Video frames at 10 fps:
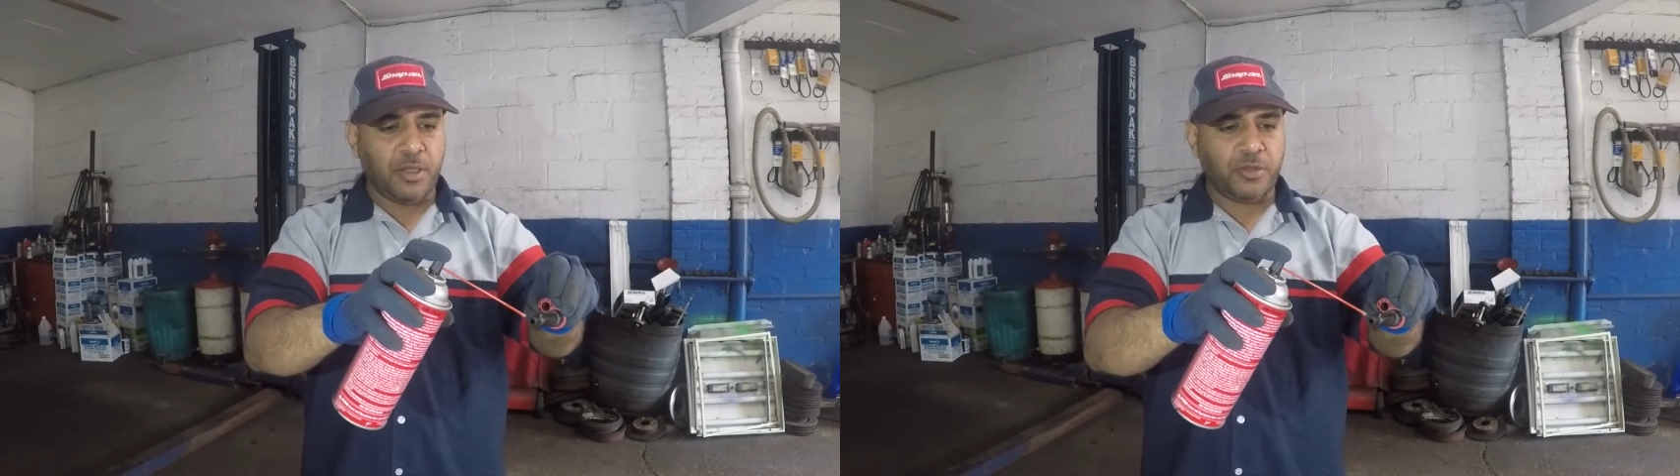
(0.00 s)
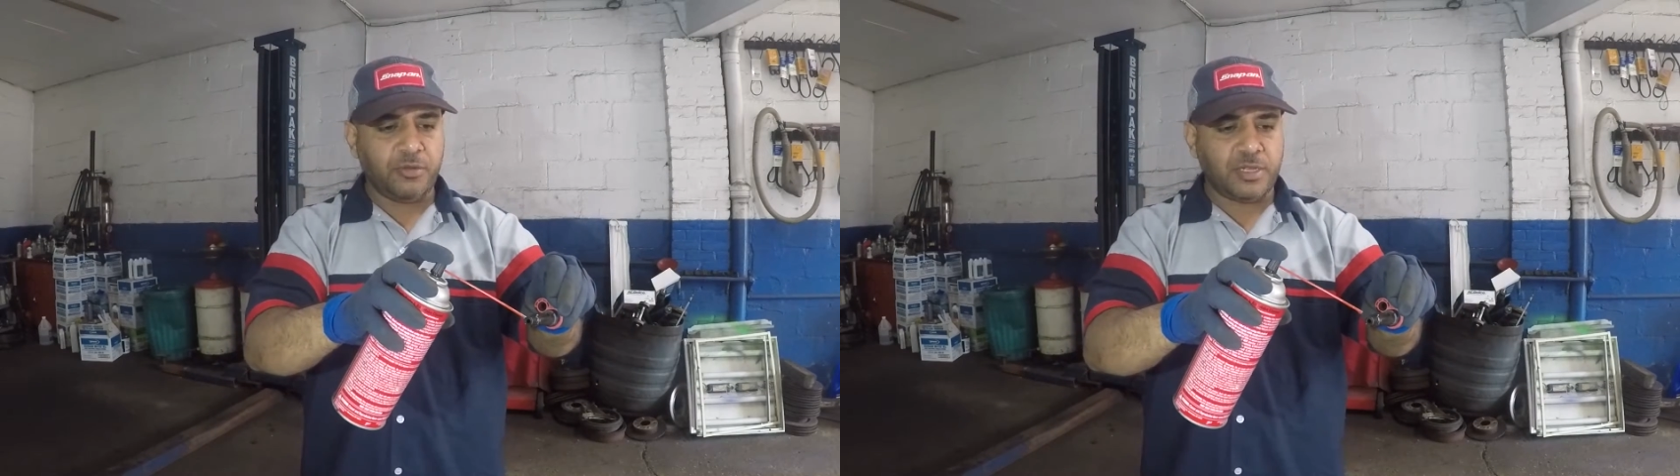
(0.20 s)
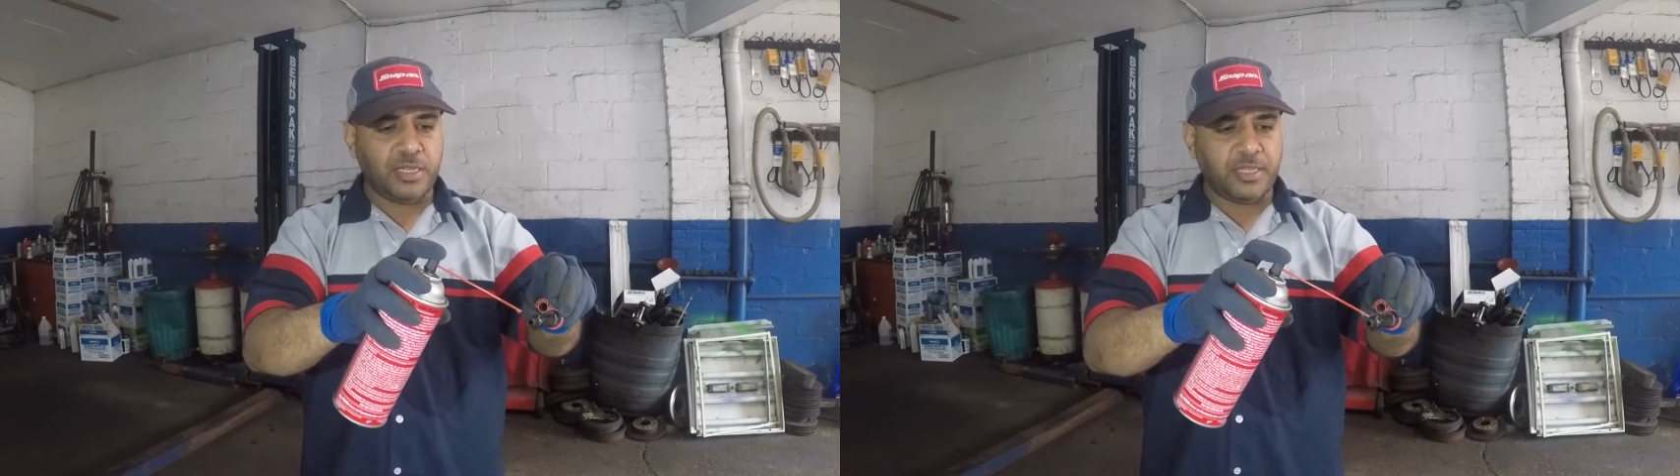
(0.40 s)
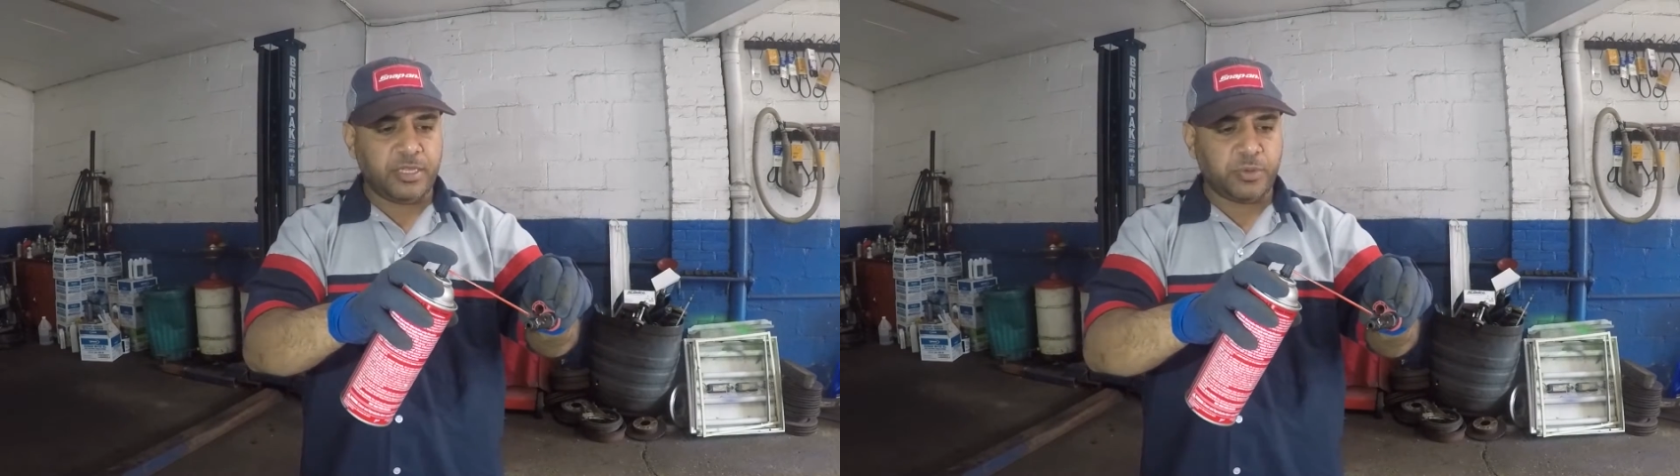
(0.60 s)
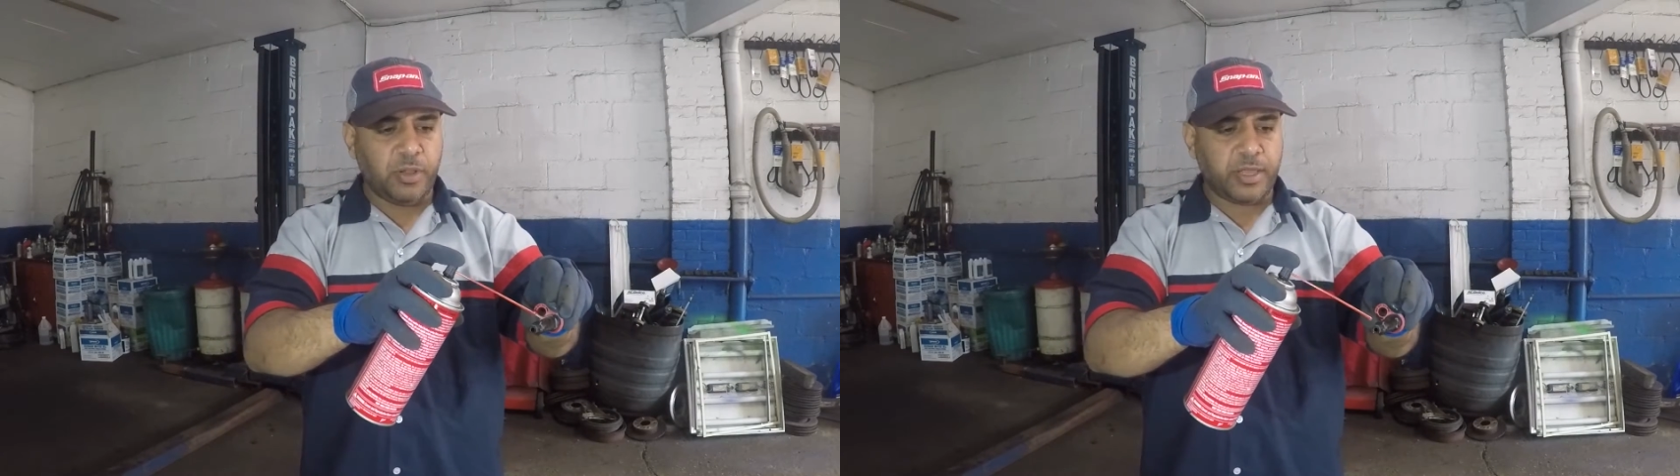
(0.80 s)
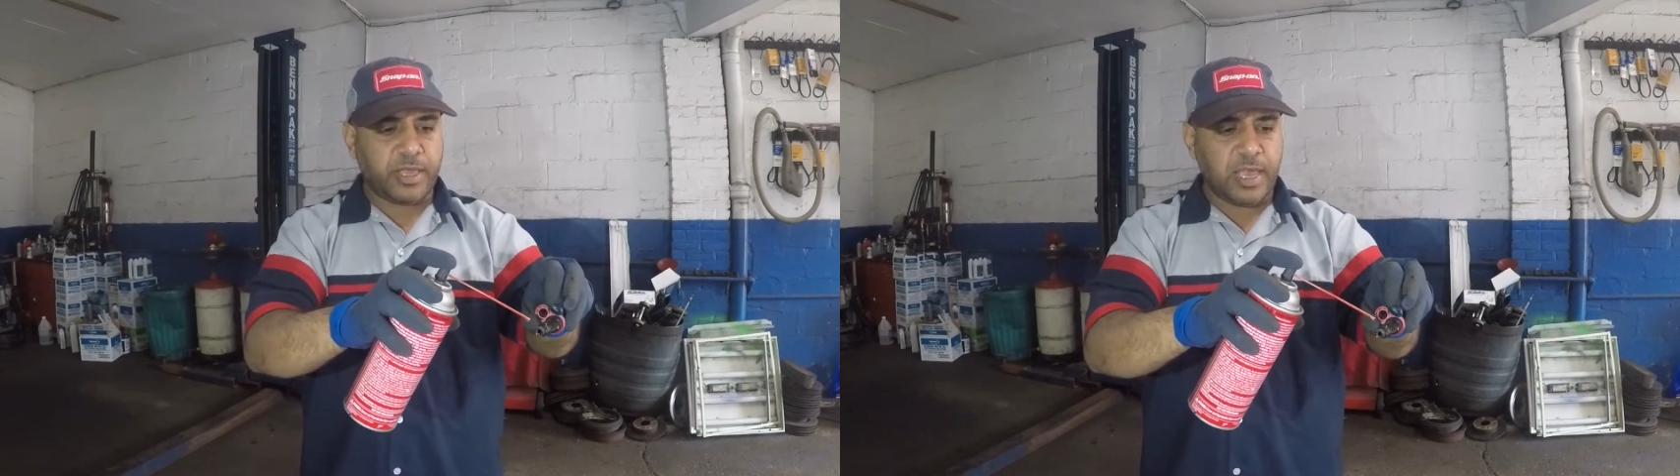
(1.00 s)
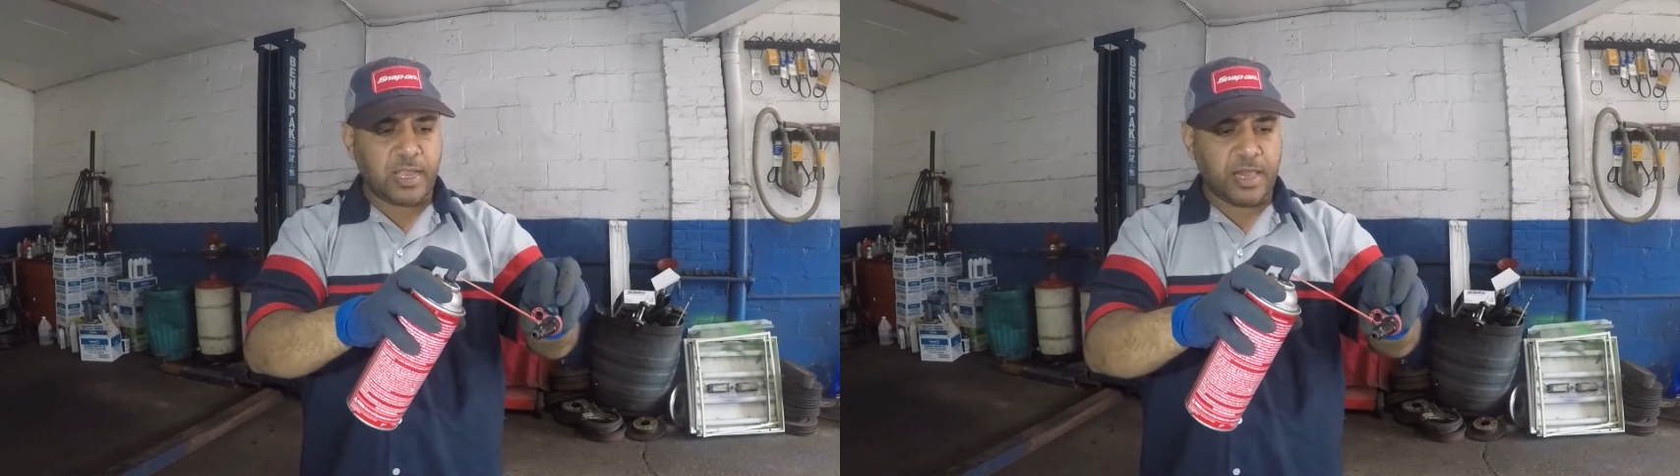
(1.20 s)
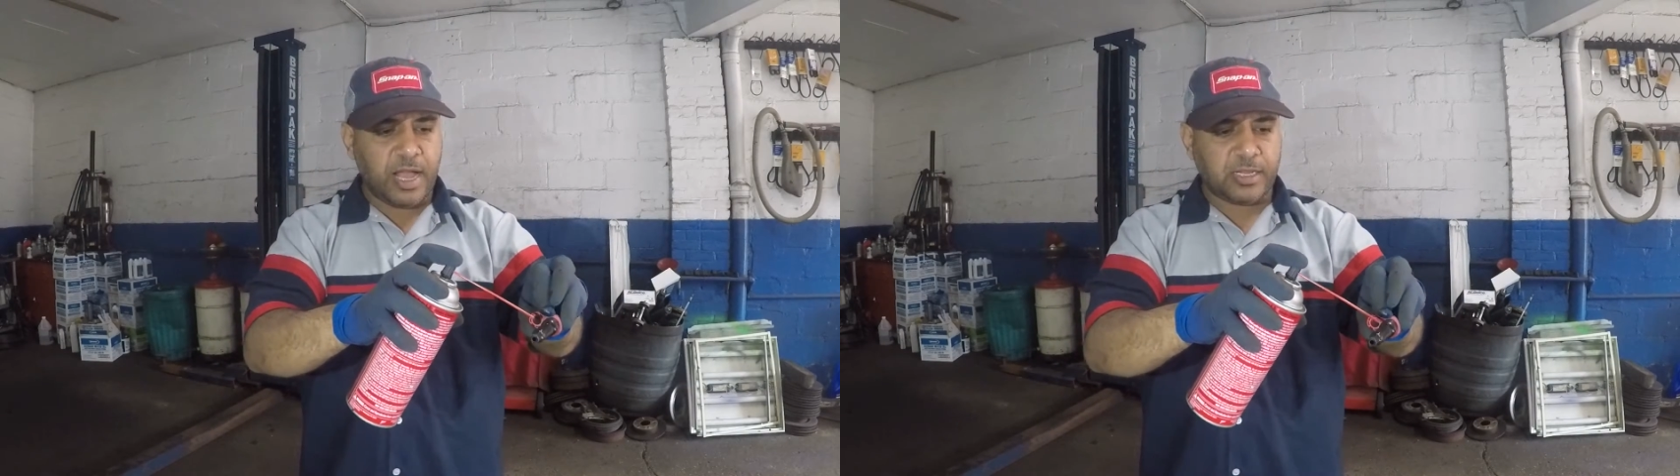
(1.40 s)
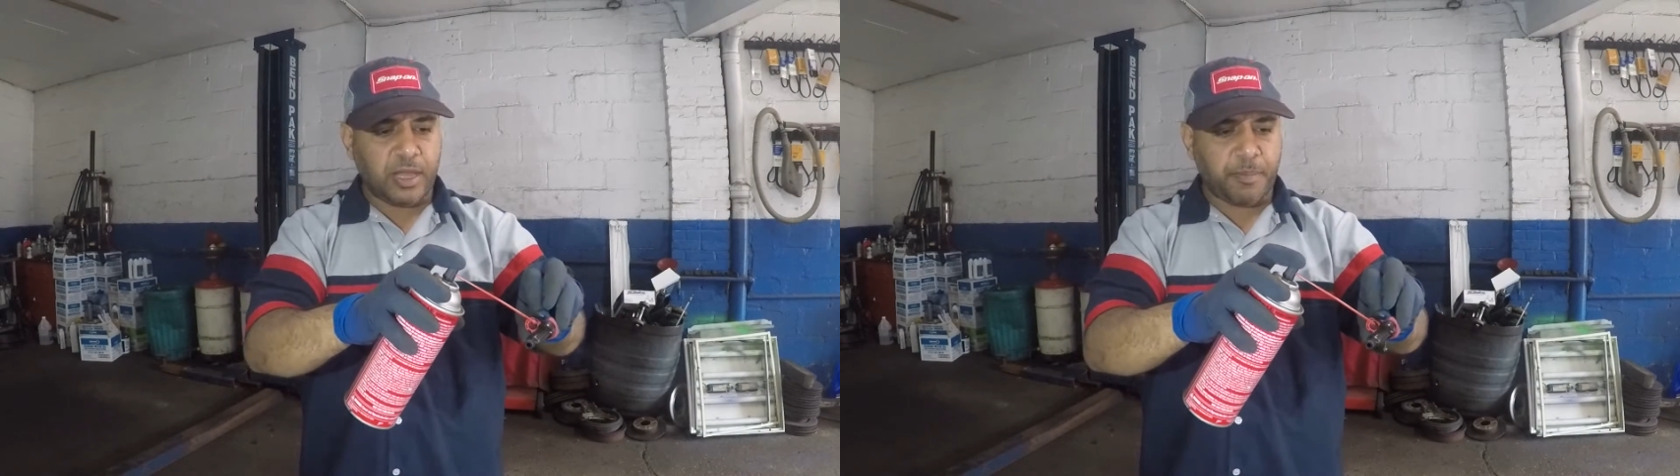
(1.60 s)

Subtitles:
Usually these will get clogged up